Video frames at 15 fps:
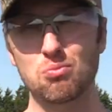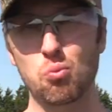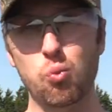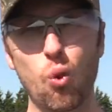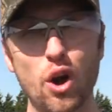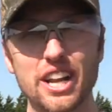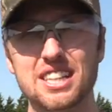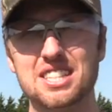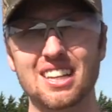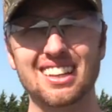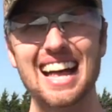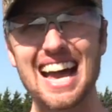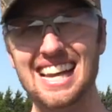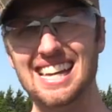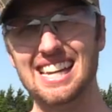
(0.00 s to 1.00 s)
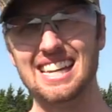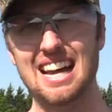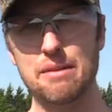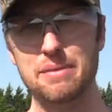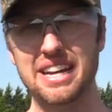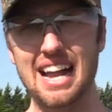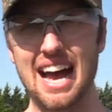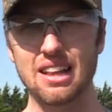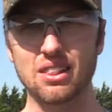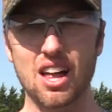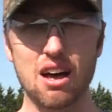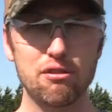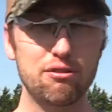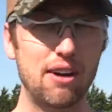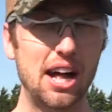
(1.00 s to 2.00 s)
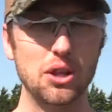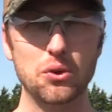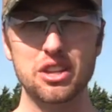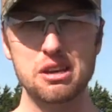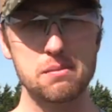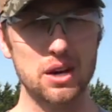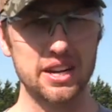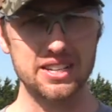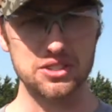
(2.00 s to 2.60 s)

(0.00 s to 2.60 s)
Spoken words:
wanted to like it. I mean, I love following them on